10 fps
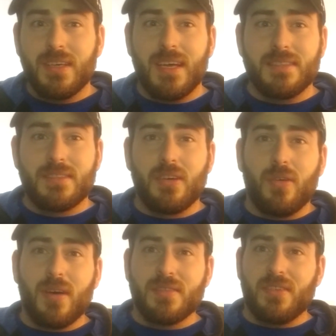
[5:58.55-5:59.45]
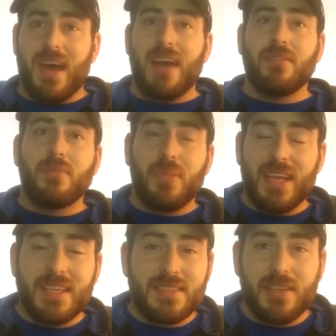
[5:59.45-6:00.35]
And so having
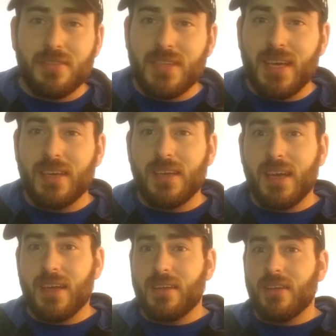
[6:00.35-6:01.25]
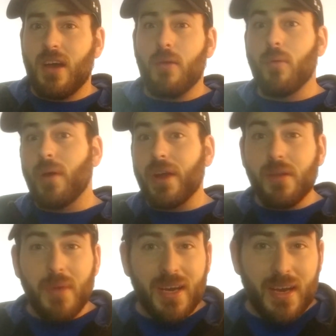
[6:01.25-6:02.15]
plants in your tank and not
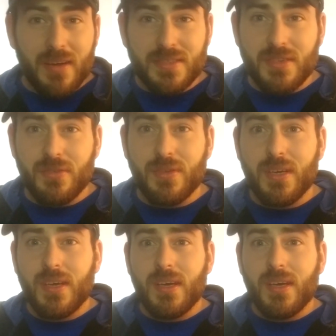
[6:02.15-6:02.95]
worrying about an air stone